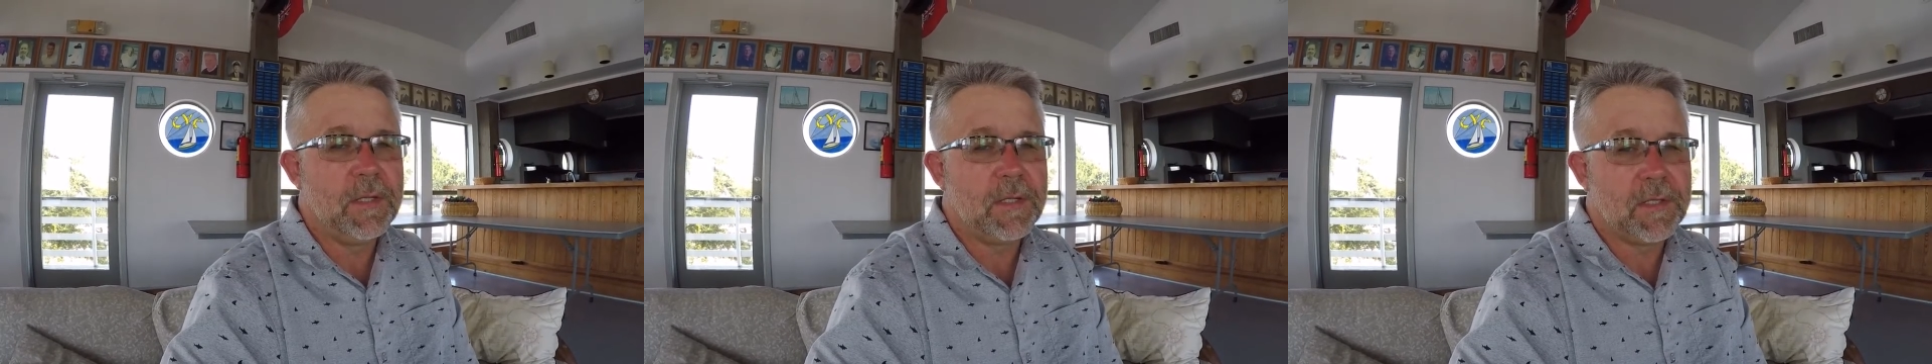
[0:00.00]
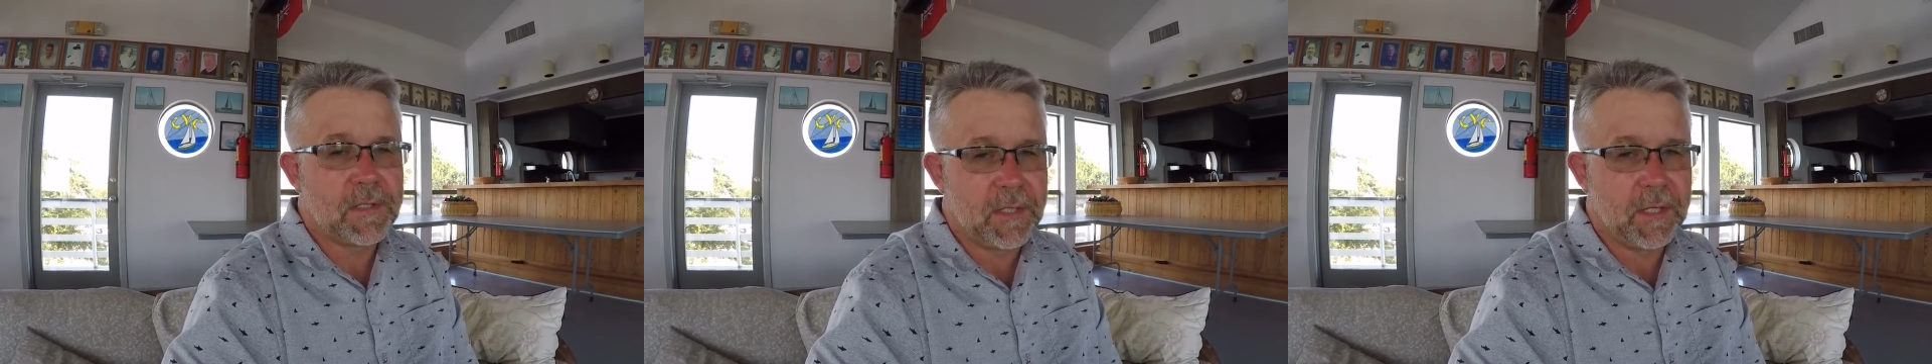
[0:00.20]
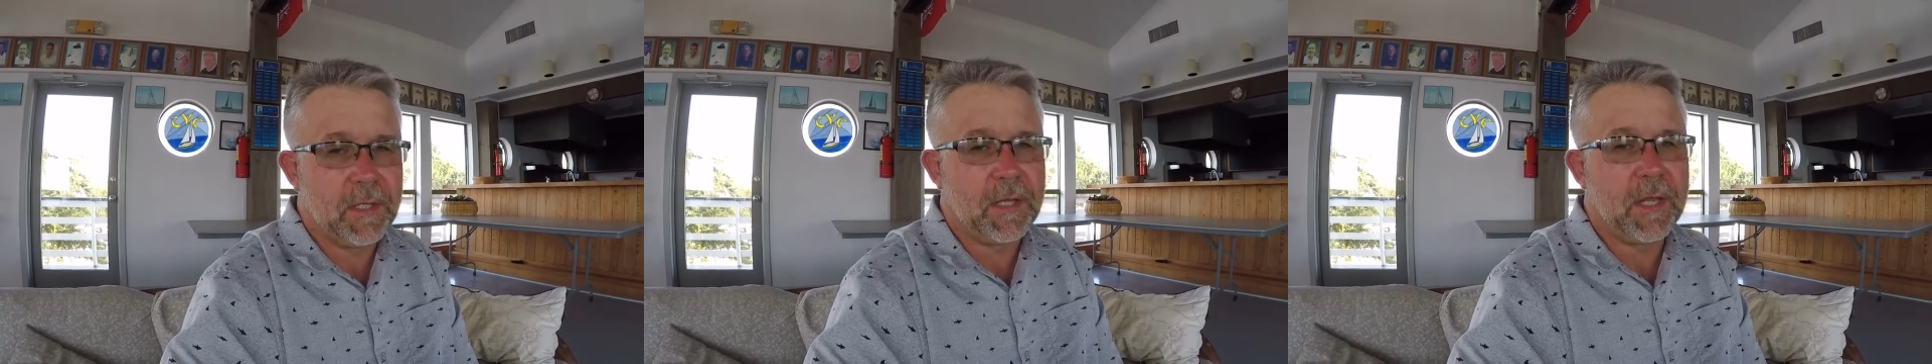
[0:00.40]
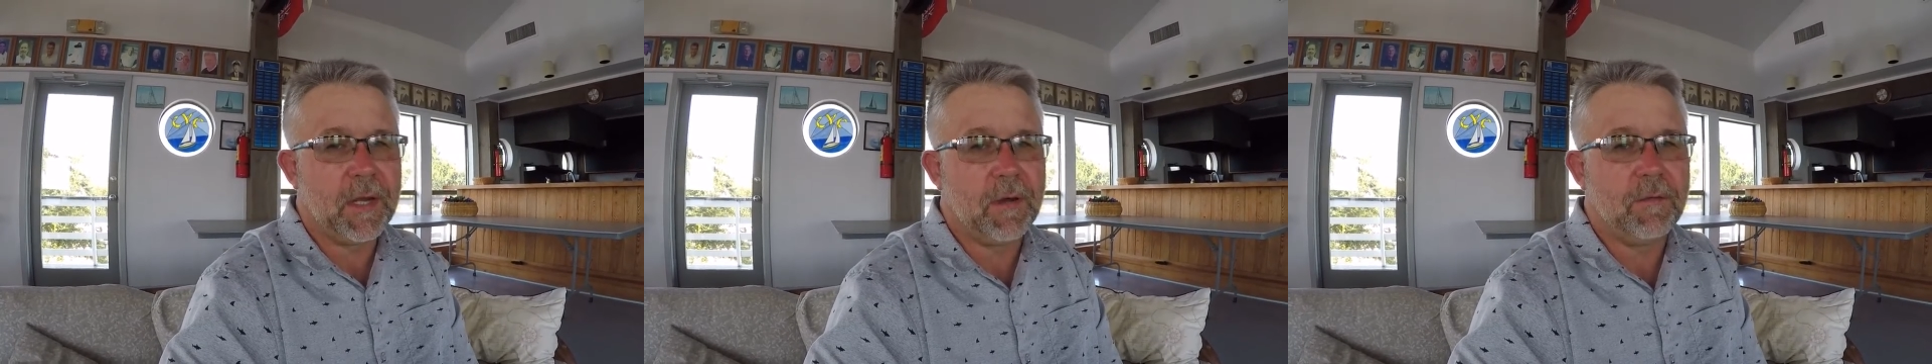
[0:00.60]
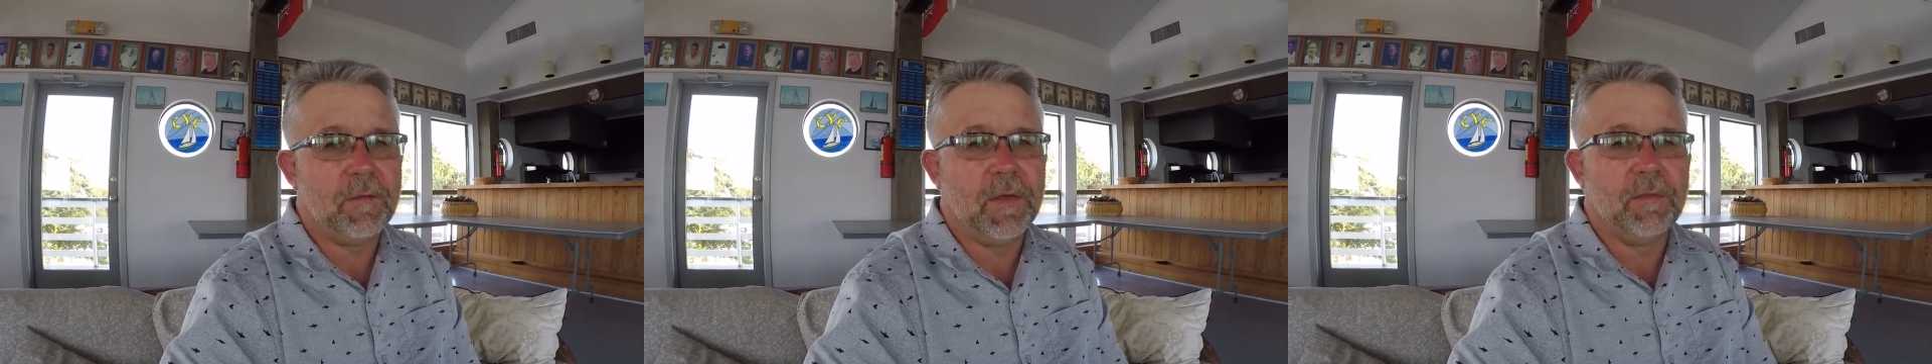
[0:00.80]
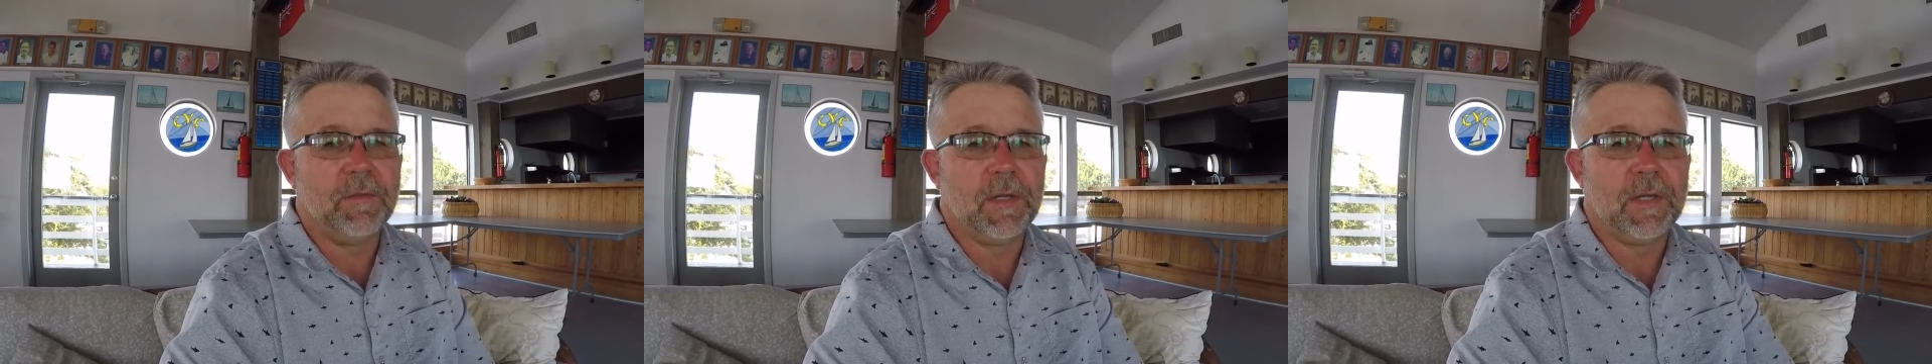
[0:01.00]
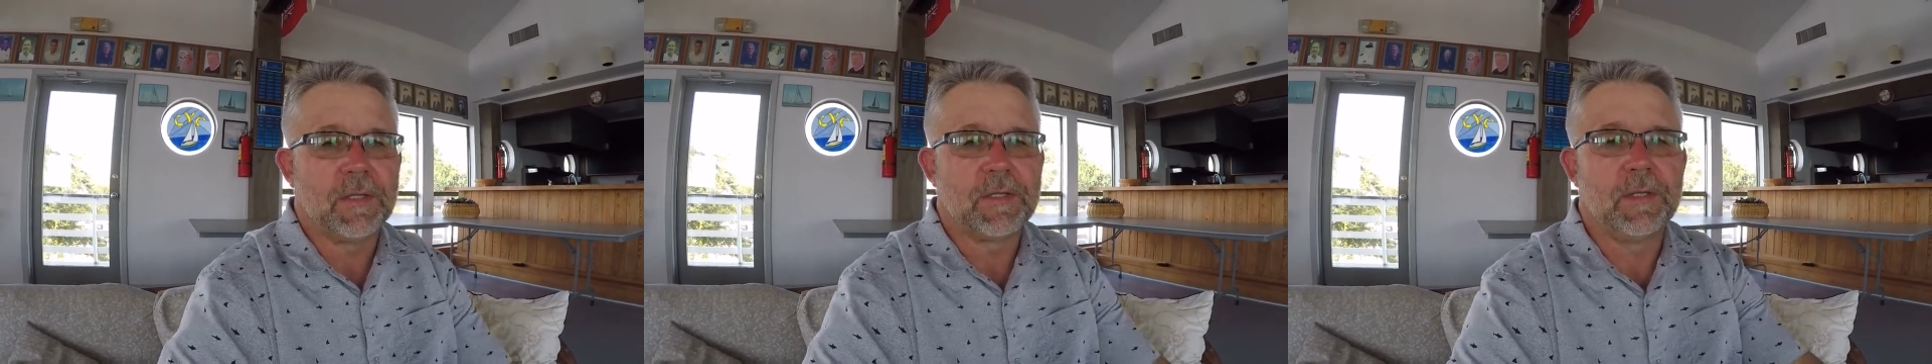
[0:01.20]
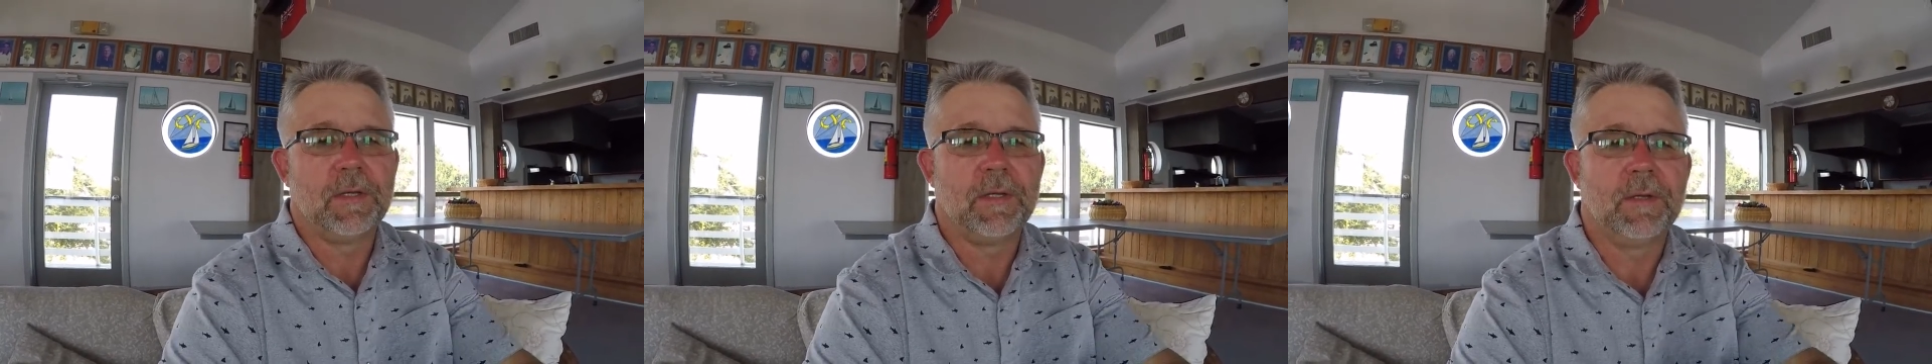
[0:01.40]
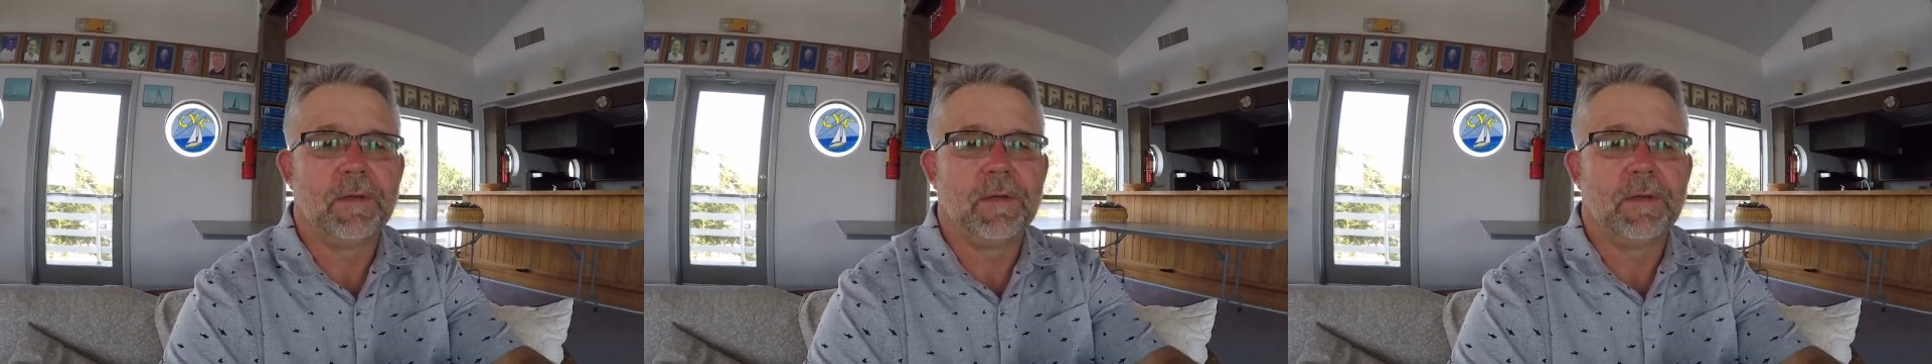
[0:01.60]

Sailing in Our 50s.